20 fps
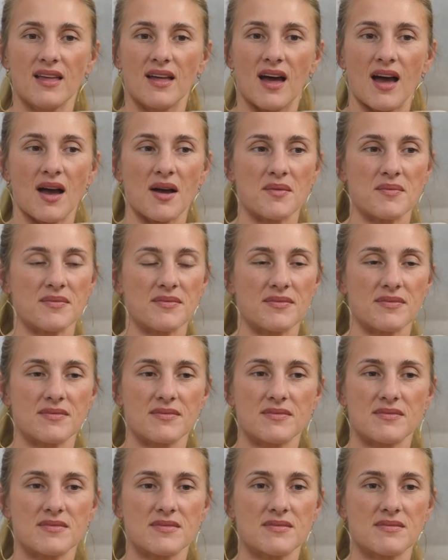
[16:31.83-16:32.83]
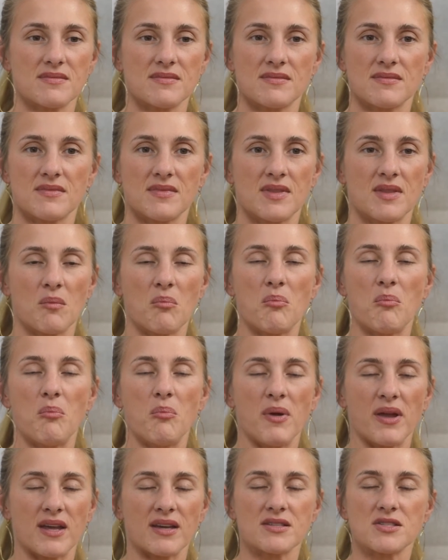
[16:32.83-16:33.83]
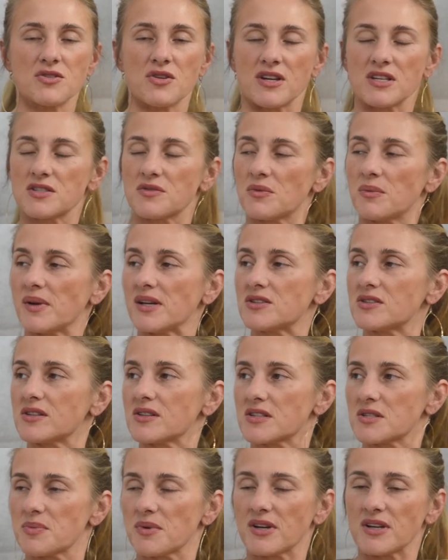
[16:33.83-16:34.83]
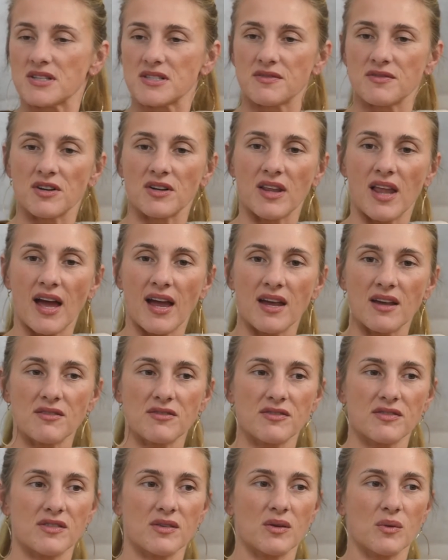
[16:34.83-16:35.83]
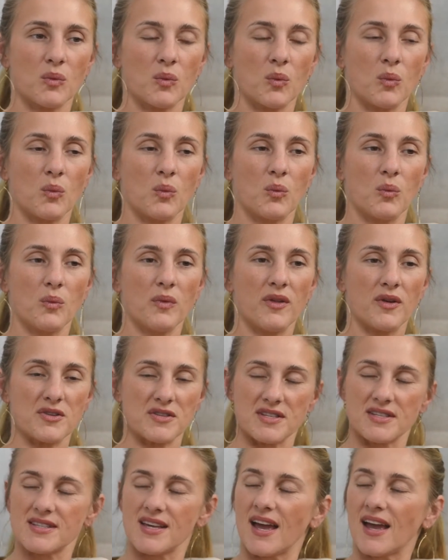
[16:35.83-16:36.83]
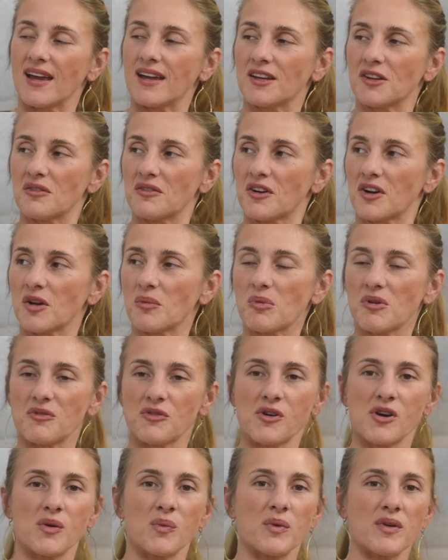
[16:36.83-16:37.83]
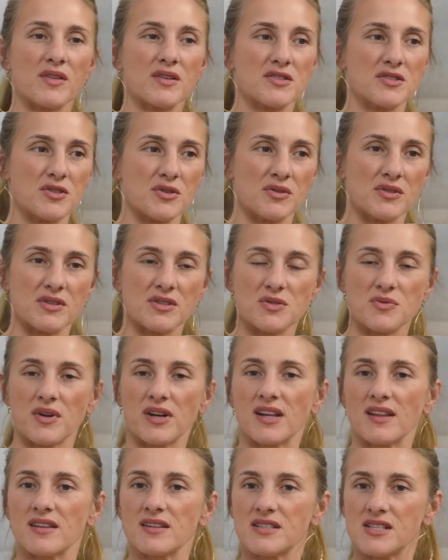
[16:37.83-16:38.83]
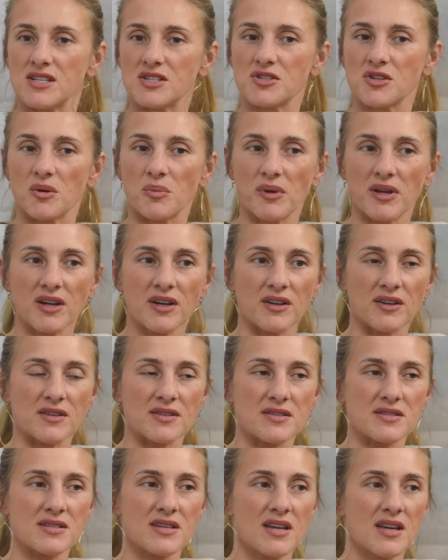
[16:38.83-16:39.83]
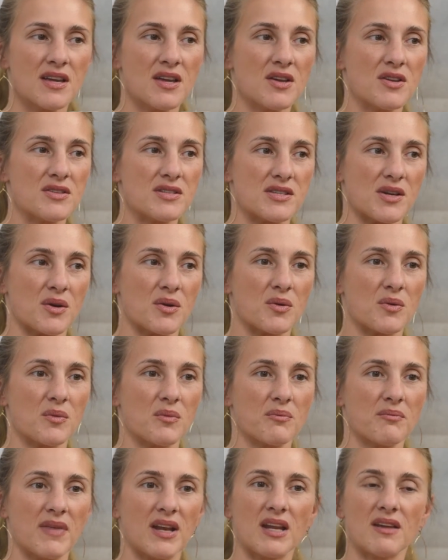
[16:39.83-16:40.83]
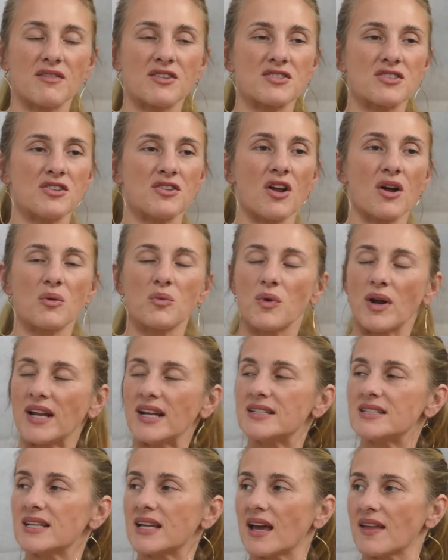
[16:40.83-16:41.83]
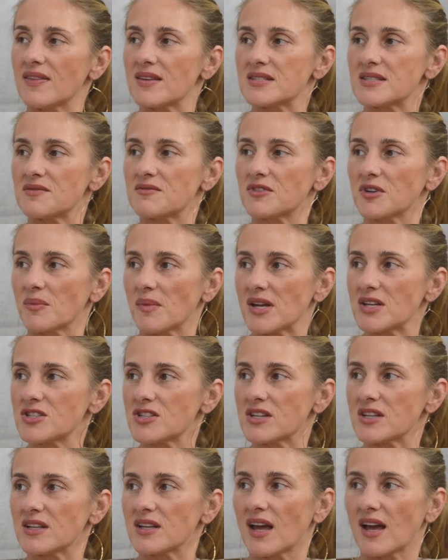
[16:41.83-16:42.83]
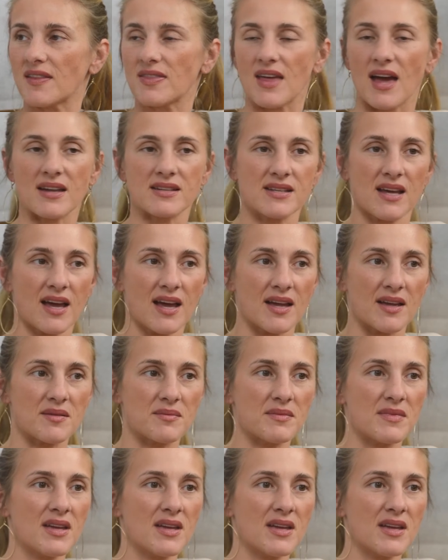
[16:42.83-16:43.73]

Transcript: the biggest transformational experience of your life. There's a saying, you've heard it before, when the student is ready, the teacher appears. So many of us are not ready to get this information at that time.